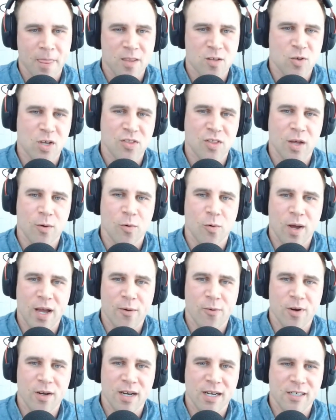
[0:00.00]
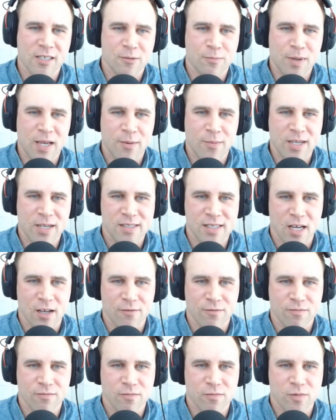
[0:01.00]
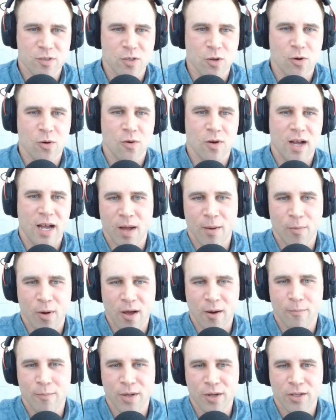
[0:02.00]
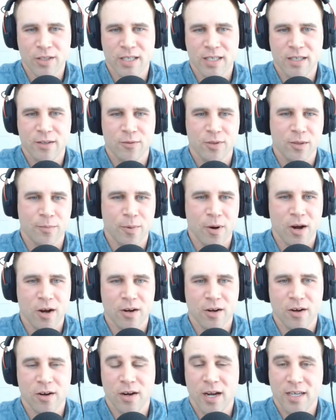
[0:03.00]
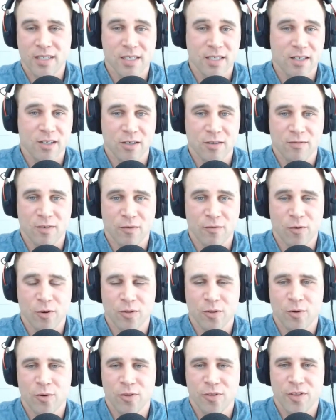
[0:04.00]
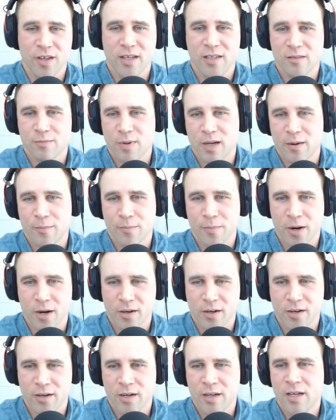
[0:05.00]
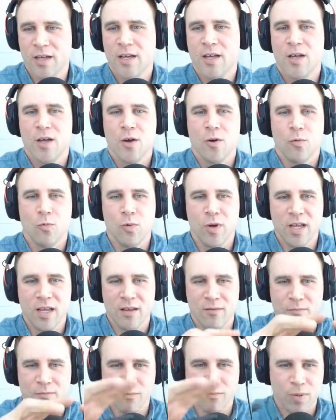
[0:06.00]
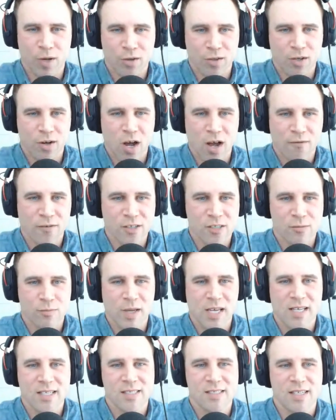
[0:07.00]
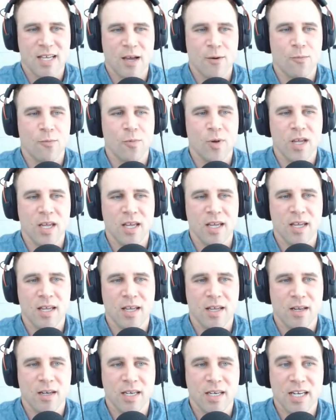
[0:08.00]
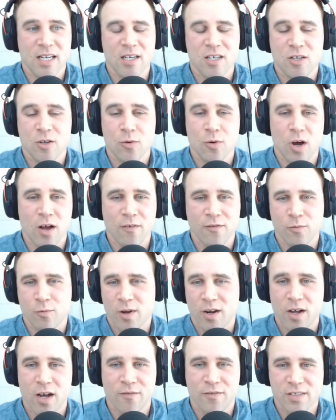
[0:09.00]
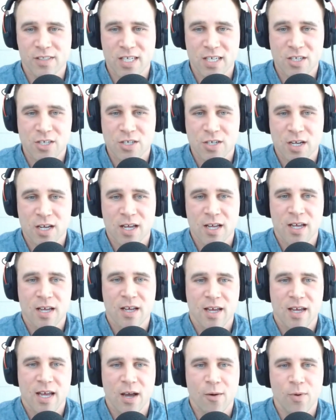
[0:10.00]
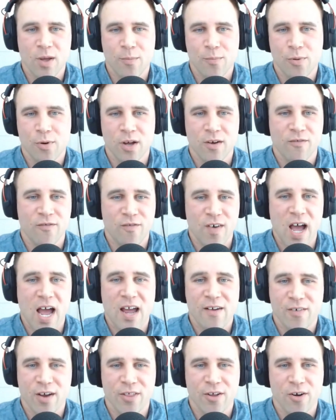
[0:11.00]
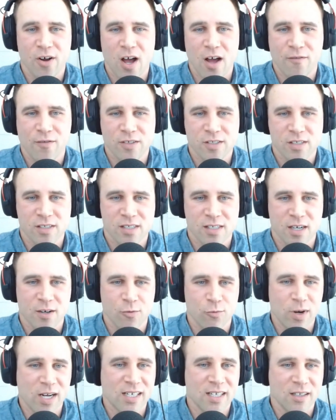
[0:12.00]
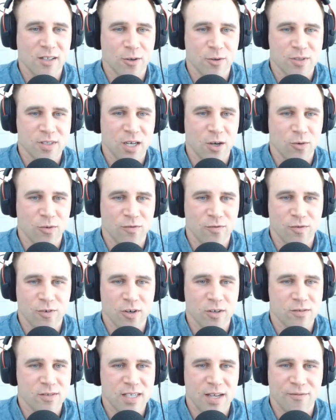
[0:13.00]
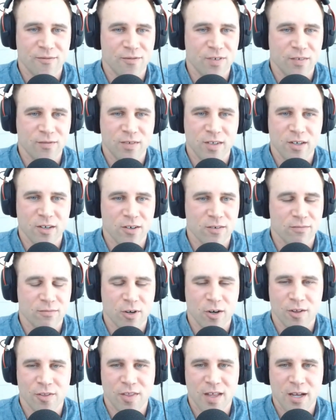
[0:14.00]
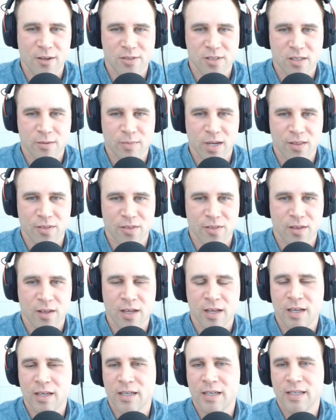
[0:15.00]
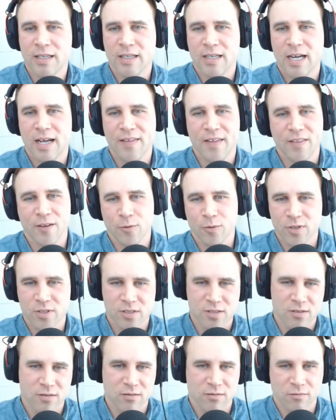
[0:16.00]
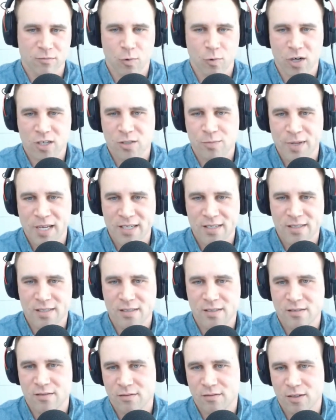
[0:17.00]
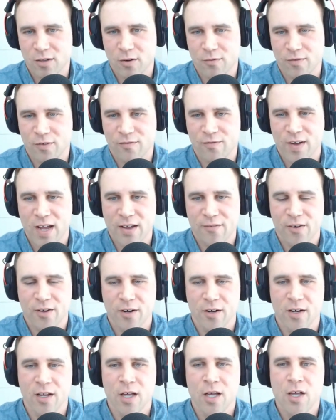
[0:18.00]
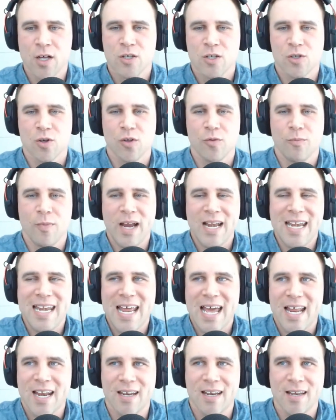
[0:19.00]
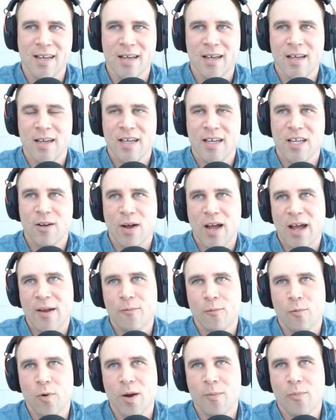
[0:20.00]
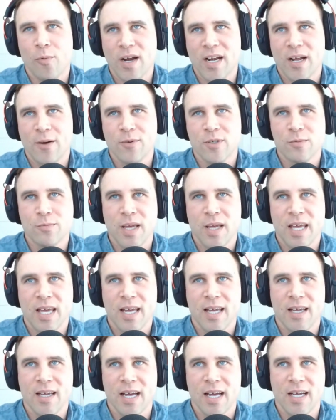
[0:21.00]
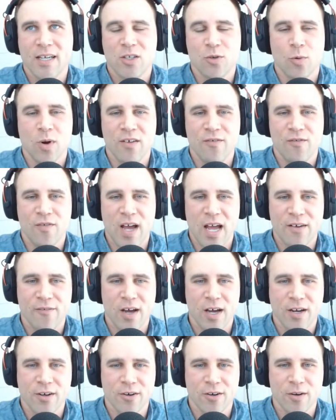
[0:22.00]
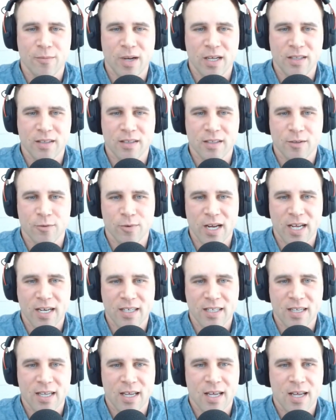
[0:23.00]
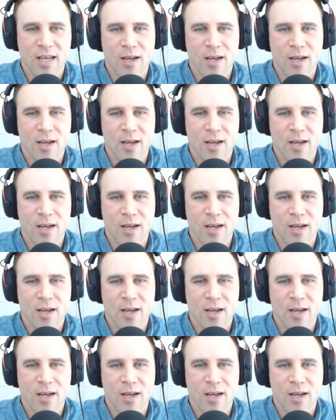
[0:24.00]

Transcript: So I thought, well, why wouldn't I just pay myself? So I bought a building with a partner because I couldn't afford the whole thing. So bought a partner. We built an office space and we needed two off, one office each. And we put five other offices in it and rented those out for 750 or, or 1000 a month. And then there was workspaces, you know, for 500. So my net you know, at one point I was paying uh, 2,500 a month in rent.